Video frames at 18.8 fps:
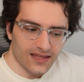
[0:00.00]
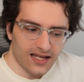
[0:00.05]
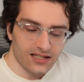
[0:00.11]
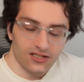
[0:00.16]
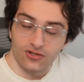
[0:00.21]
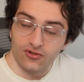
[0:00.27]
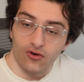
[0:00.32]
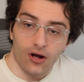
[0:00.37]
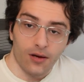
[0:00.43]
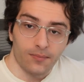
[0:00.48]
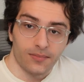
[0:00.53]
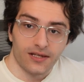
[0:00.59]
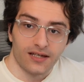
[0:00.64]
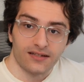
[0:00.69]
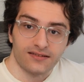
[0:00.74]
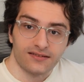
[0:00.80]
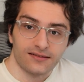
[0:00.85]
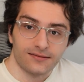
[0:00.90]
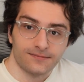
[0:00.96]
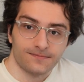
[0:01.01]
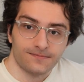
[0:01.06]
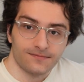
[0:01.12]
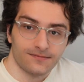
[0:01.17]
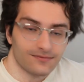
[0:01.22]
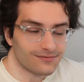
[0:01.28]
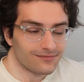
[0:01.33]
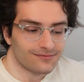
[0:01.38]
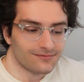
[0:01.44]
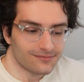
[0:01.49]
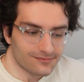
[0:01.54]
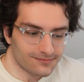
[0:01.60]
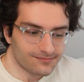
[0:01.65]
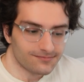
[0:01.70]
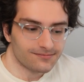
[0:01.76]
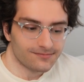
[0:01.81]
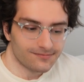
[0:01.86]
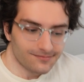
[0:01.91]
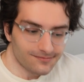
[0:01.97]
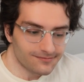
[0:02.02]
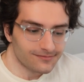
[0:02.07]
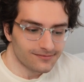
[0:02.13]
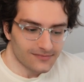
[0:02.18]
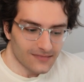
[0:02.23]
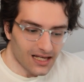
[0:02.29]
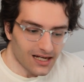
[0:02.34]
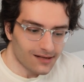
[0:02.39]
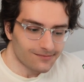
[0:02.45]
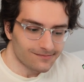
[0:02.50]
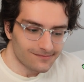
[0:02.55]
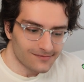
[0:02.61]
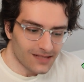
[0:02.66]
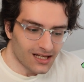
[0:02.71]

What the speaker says: Is Tropius. Yeah.